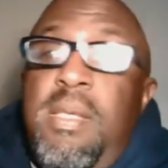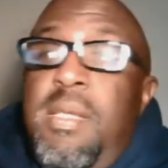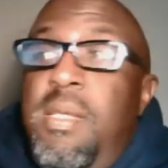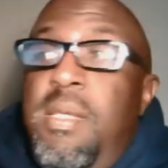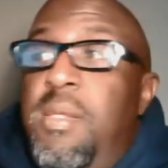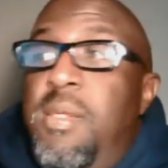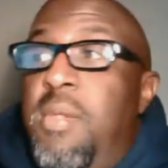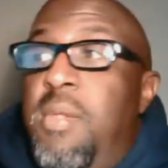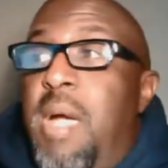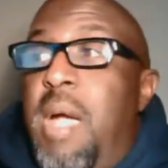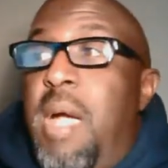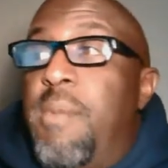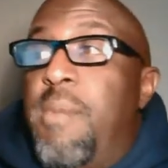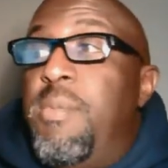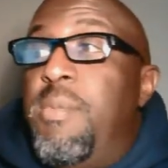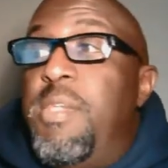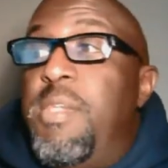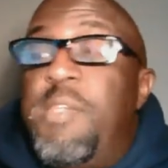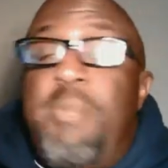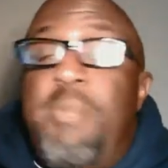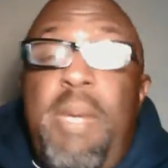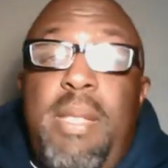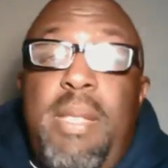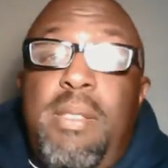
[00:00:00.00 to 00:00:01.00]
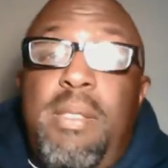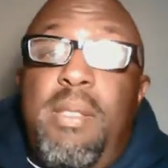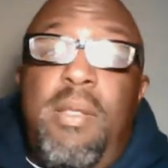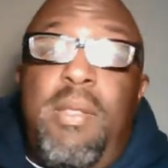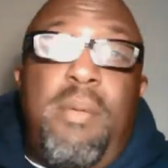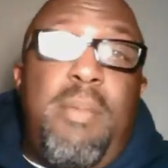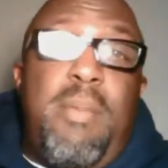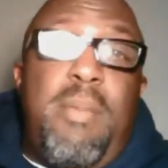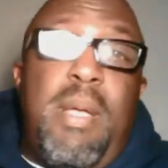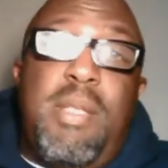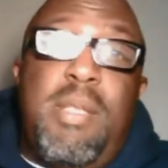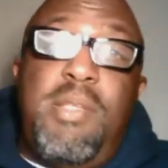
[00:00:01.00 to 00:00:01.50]
I'm respected
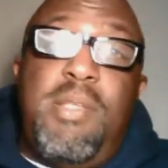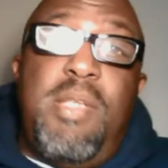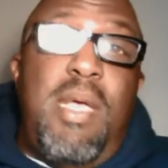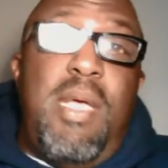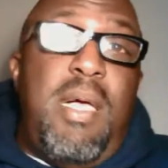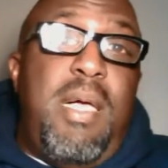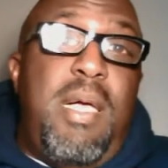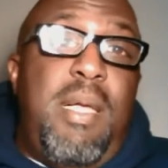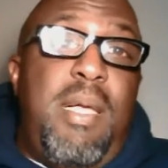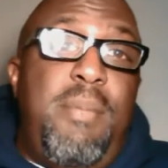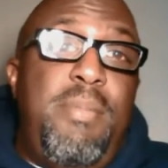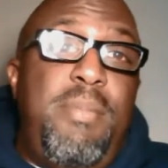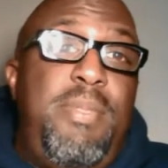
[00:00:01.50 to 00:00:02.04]
on my job,